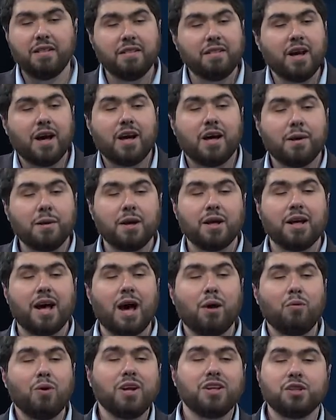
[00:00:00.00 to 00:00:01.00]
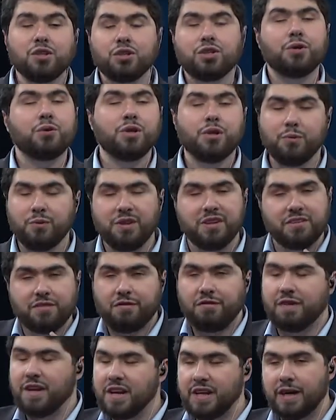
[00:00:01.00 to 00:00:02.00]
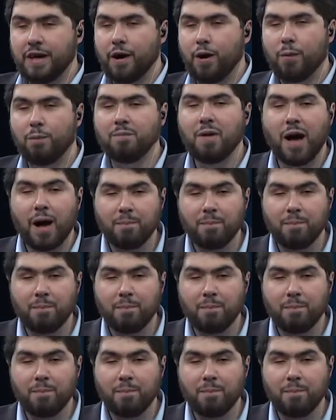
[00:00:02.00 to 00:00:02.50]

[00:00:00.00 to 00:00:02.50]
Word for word: I wanted to show you this video.